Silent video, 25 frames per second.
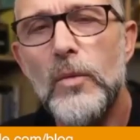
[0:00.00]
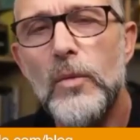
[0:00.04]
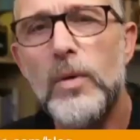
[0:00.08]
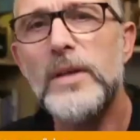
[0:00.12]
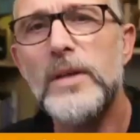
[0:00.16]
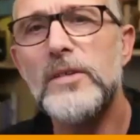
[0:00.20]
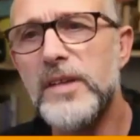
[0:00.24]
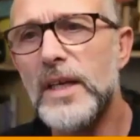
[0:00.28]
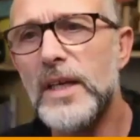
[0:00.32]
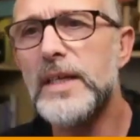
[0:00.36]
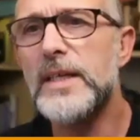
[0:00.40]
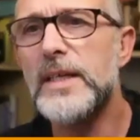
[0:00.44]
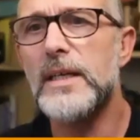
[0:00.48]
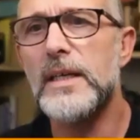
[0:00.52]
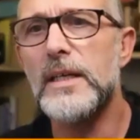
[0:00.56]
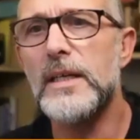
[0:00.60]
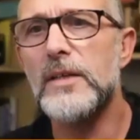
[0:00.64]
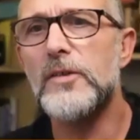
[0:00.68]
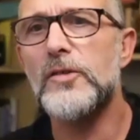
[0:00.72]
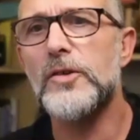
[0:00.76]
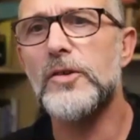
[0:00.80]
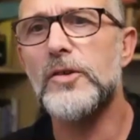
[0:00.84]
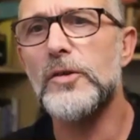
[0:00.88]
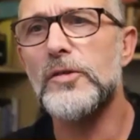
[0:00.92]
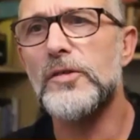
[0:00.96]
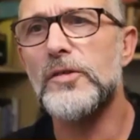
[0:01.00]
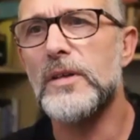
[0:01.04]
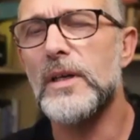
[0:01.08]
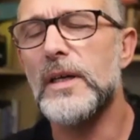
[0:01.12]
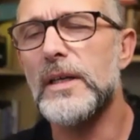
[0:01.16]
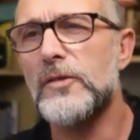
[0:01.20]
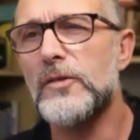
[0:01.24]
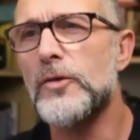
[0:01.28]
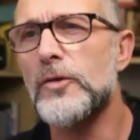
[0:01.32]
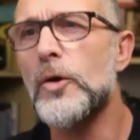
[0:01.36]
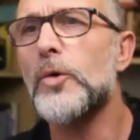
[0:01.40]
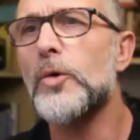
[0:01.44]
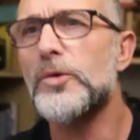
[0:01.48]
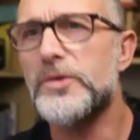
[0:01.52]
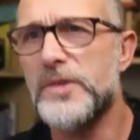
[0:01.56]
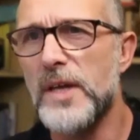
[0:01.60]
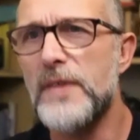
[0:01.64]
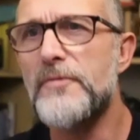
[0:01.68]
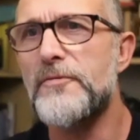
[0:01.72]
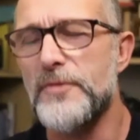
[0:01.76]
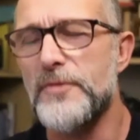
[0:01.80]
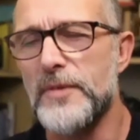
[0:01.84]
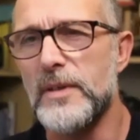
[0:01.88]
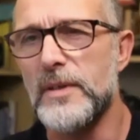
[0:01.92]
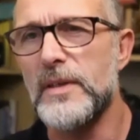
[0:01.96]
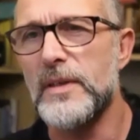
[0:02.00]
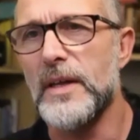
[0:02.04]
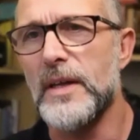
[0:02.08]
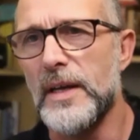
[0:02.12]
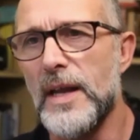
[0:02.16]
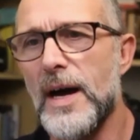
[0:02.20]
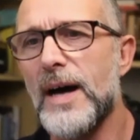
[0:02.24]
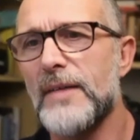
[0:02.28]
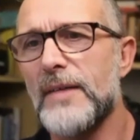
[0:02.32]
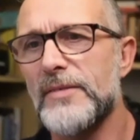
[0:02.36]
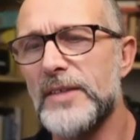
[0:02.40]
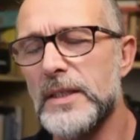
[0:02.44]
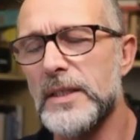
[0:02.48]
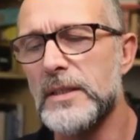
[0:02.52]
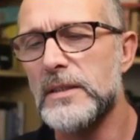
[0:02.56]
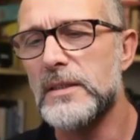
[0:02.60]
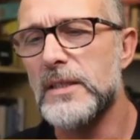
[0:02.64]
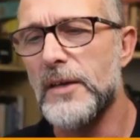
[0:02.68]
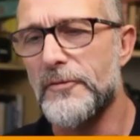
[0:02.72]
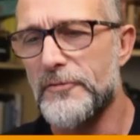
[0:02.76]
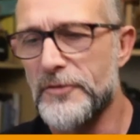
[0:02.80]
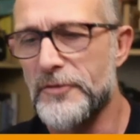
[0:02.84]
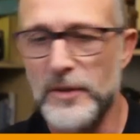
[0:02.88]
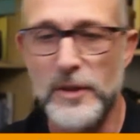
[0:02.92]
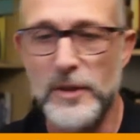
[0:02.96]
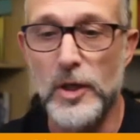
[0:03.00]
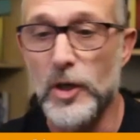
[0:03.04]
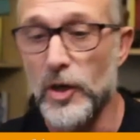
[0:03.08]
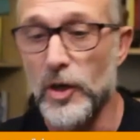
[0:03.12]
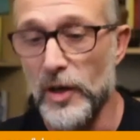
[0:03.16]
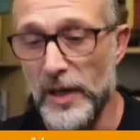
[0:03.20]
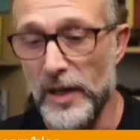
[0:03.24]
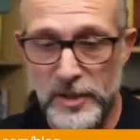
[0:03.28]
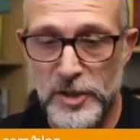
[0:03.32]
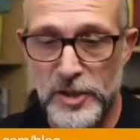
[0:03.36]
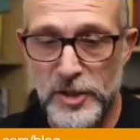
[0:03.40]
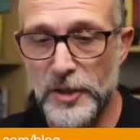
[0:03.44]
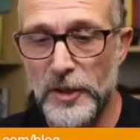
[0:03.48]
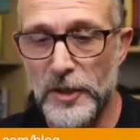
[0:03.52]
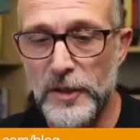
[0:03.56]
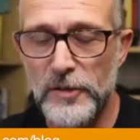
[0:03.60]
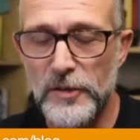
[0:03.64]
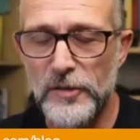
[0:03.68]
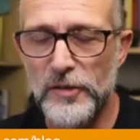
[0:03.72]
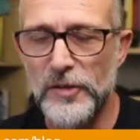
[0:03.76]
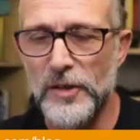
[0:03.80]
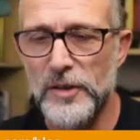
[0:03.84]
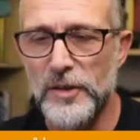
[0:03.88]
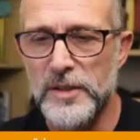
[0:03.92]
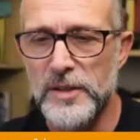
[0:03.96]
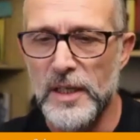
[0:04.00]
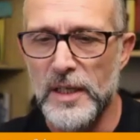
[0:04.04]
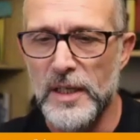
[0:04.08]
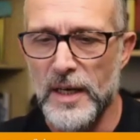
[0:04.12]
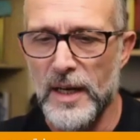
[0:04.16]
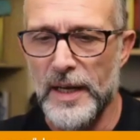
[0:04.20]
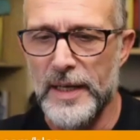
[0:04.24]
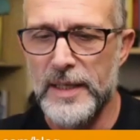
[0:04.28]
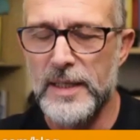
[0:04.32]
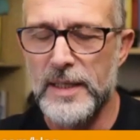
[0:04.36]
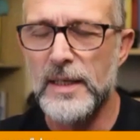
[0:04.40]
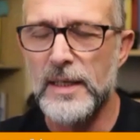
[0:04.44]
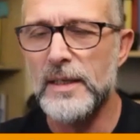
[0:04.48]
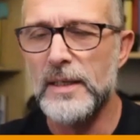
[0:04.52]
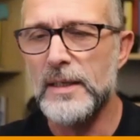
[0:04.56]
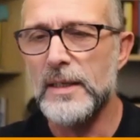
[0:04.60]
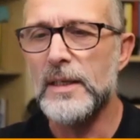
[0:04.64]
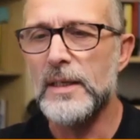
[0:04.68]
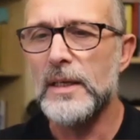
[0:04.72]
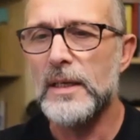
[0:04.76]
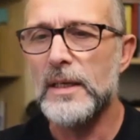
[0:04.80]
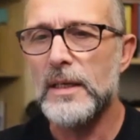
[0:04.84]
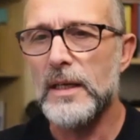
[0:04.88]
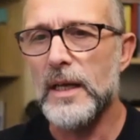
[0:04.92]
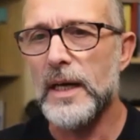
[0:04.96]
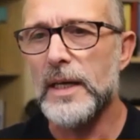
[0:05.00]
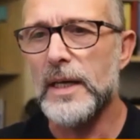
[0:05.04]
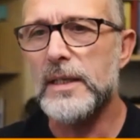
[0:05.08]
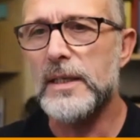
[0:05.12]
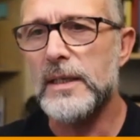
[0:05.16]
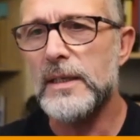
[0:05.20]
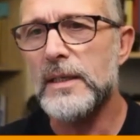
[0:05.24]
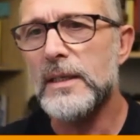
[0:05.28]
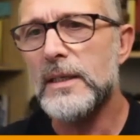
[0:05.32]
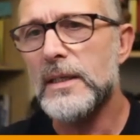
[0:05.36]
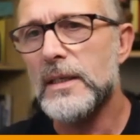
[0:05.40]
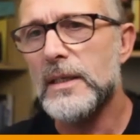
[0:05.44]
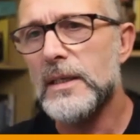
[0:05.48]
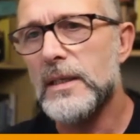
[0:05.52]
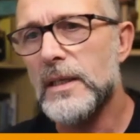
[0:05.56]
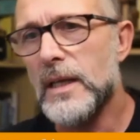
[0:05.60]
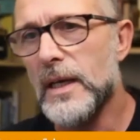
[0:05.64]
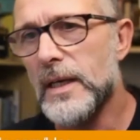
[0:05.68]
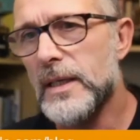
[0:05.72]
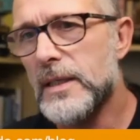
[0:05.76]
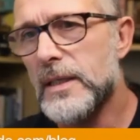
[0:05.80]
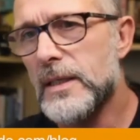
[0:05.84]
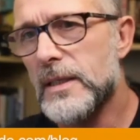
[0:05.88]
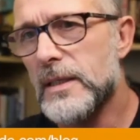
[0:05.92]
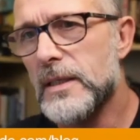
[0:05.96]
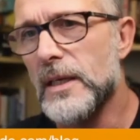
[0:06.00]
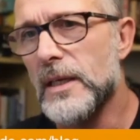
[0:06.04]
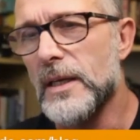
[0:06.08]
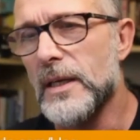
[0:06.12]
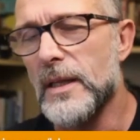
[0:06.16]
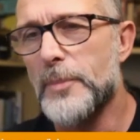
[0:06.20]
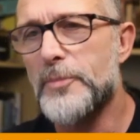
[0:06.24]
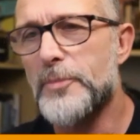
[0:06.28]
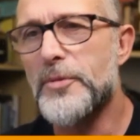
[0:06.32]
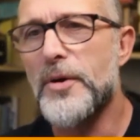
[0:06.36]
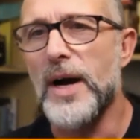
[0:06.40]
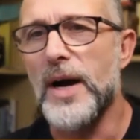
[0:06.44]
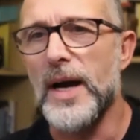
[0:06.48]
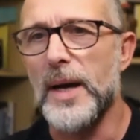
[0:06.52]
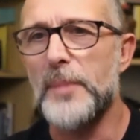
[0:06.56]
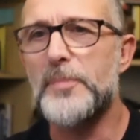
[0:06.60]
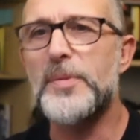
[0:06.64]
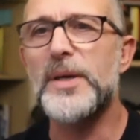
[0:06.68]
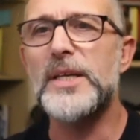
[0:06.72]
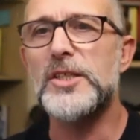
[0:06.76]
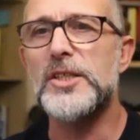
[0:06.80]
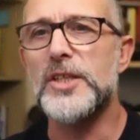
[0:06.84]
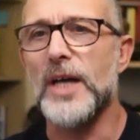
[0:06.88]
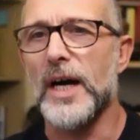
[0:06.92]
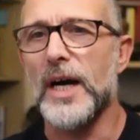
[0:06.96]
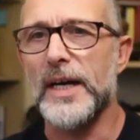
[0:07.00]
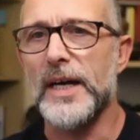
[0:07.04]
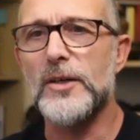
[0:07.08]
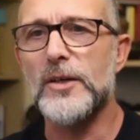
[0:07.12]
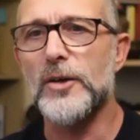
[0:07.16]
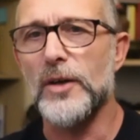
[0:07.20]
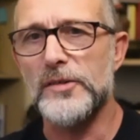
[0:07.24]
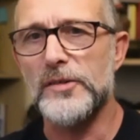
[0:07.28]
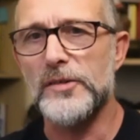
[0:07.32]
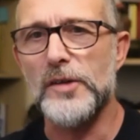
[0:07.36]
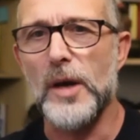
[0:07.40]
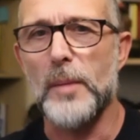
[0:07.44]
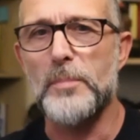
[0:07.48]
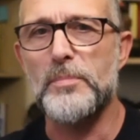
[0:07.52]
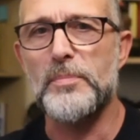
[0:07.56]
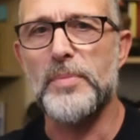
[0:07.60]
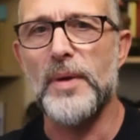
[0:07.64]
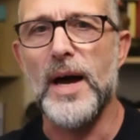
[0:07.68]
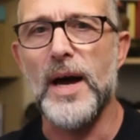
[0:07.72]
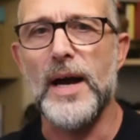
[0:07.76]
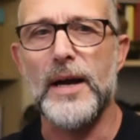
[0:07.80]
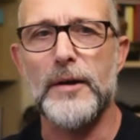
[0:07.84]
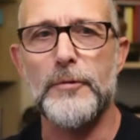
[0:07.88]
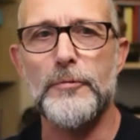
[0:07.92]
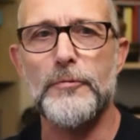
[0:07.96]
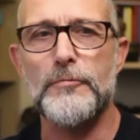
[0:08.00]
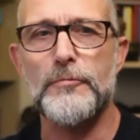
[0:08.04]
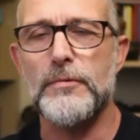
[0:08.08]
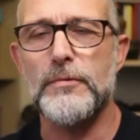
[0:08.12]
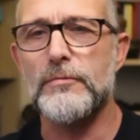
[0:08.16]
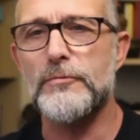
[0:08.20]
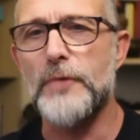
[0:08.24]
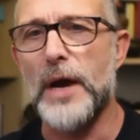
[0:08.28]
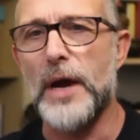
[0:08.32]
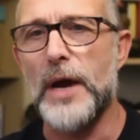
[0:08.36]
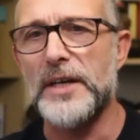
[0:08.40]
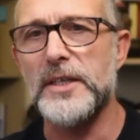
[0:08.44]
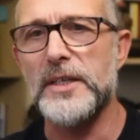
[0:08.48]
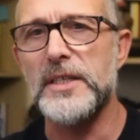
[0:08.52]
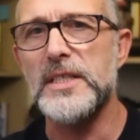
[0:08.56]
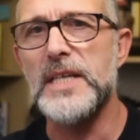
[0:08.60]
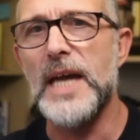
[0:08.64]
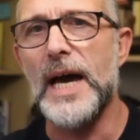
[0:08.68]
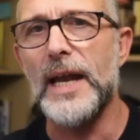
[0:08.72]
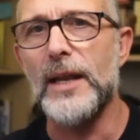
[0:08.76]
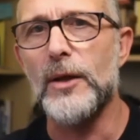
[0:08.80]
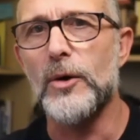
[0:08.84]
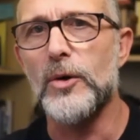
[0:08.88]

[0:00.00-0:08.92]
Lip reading: like it's no different than having different coloured shirts on. Like the Prior Peachai colours are black, red, and yellow.